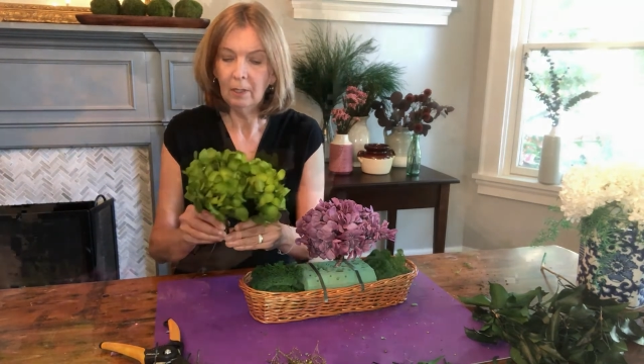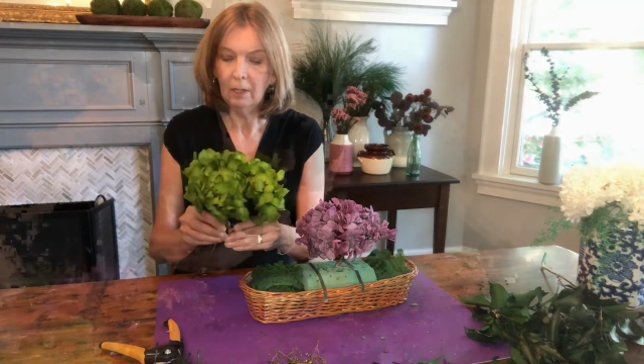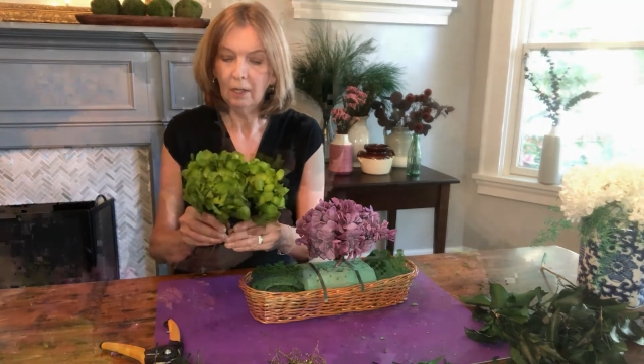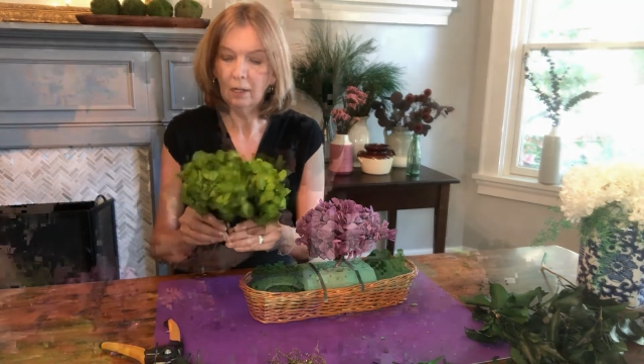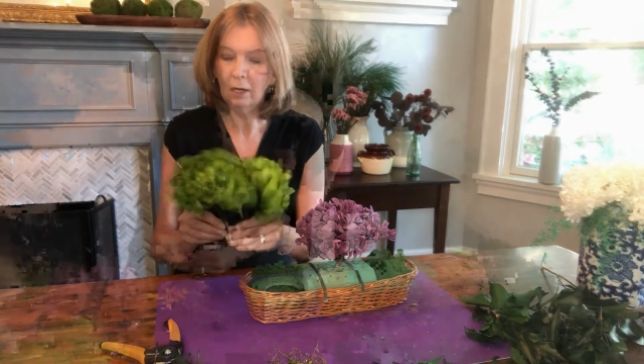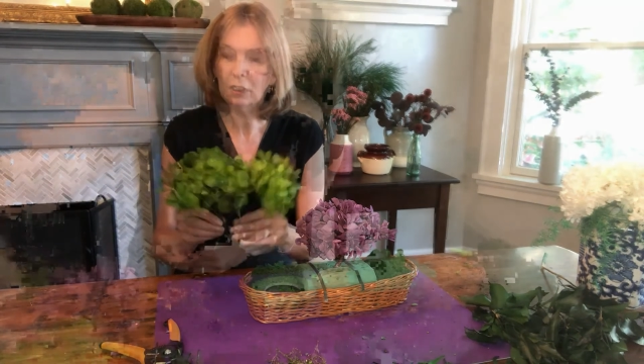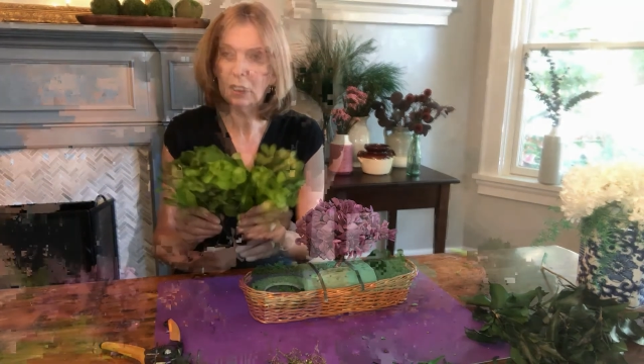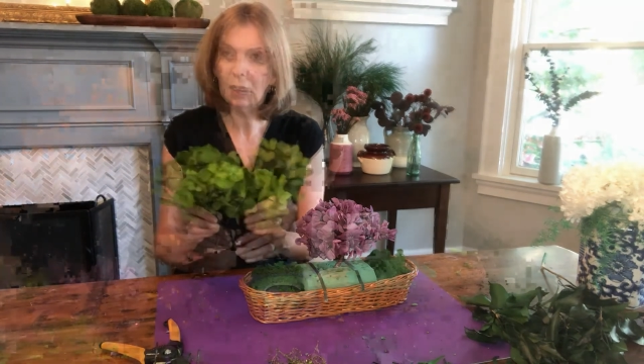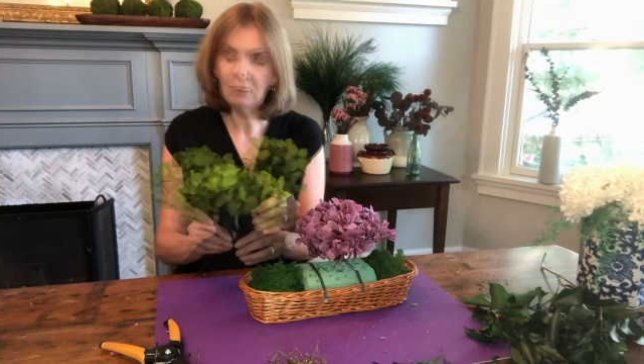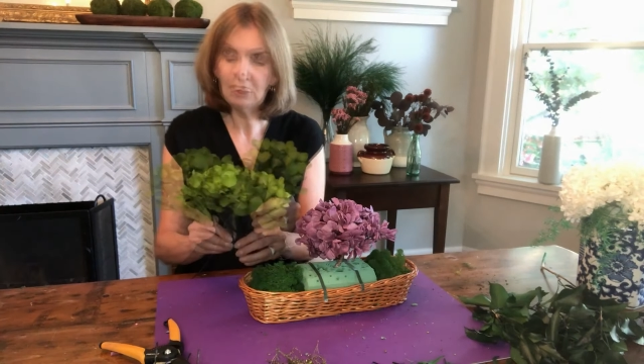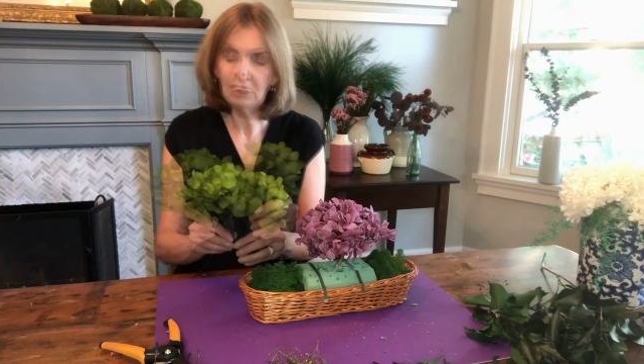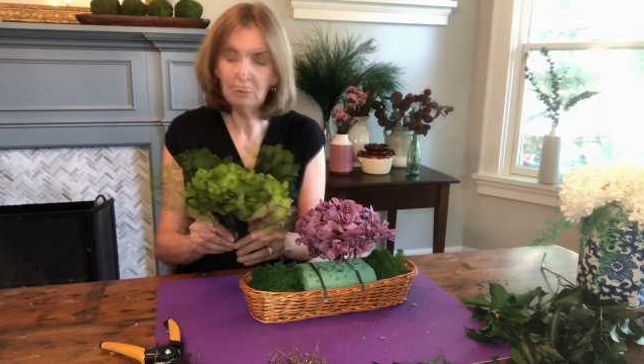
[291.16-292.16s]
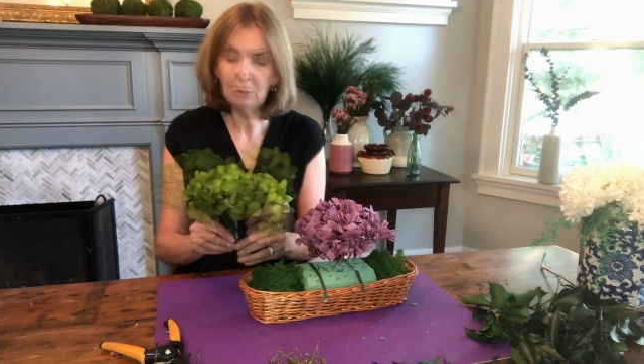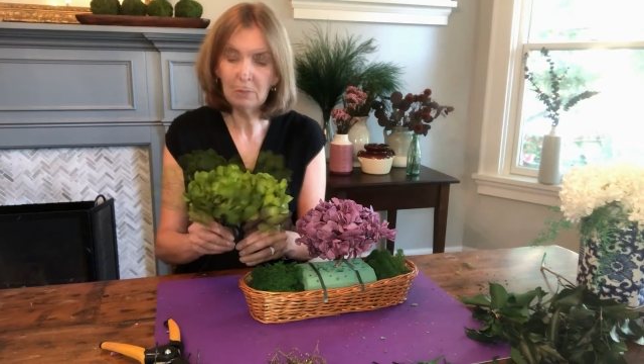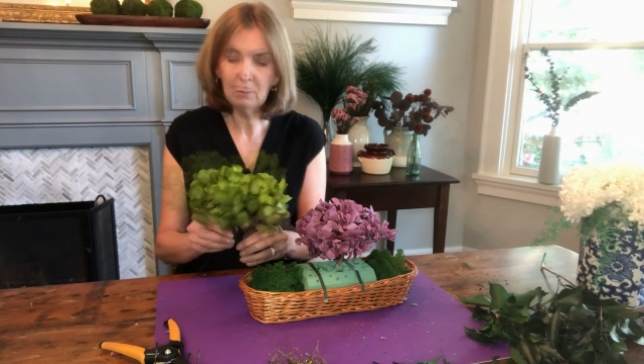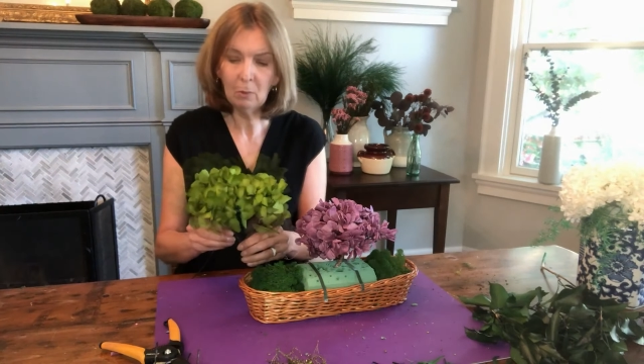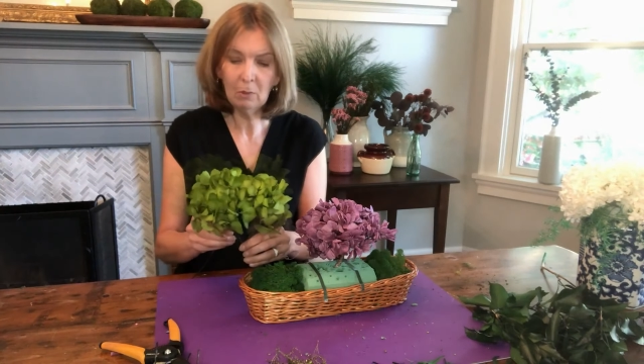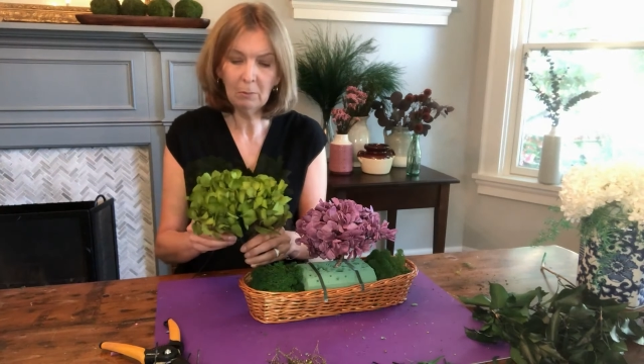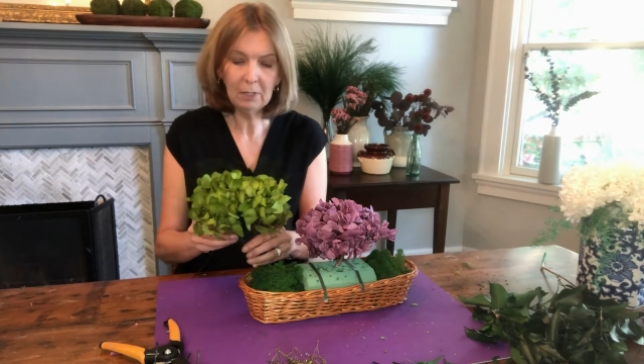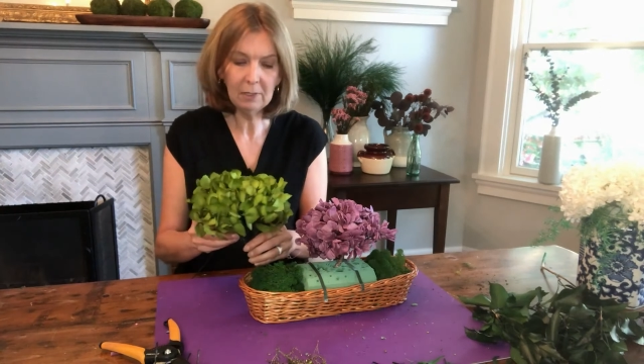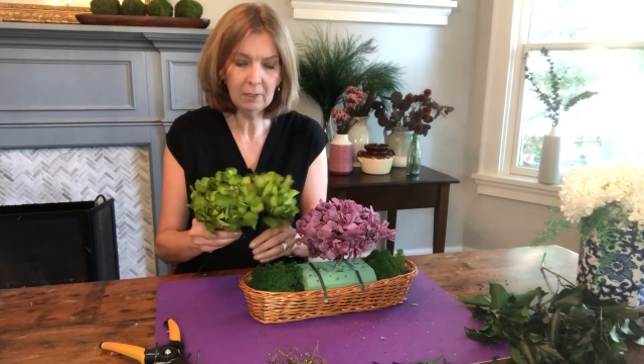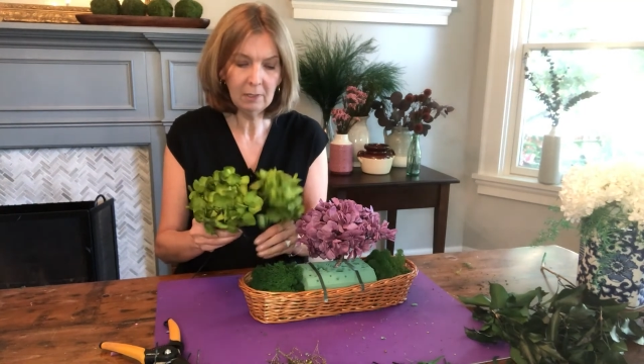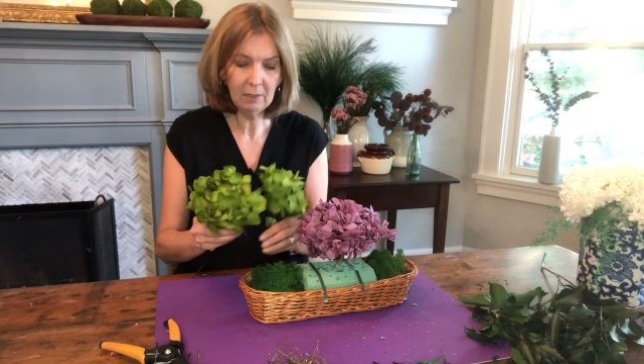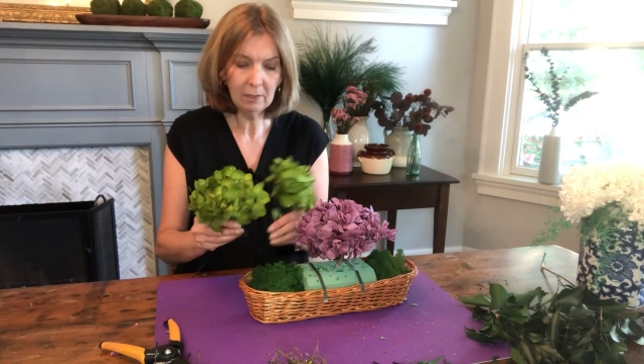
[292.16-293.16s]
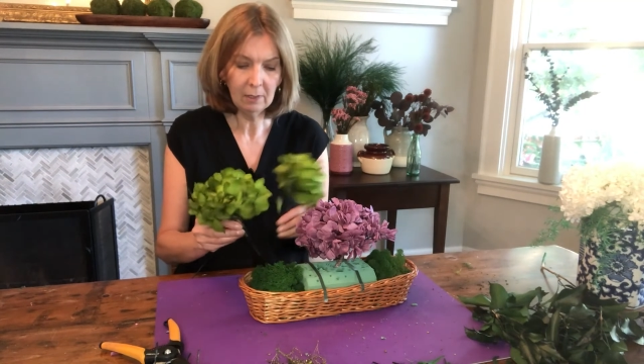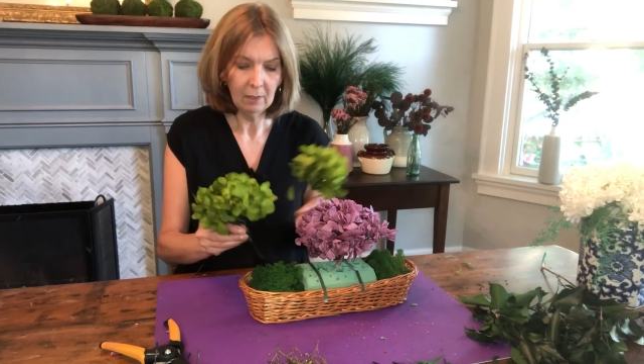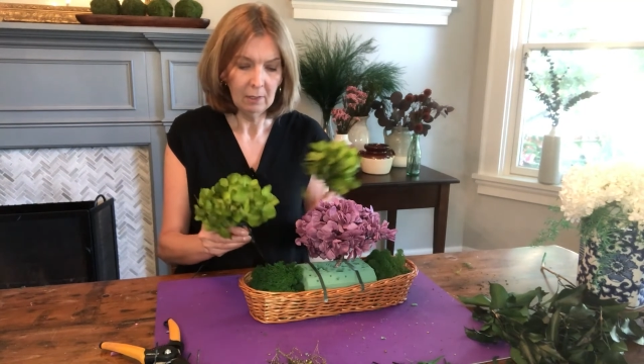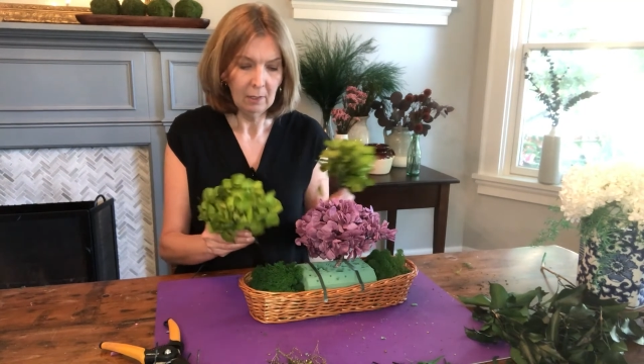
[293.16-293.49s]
And I just have the two smaller pieces.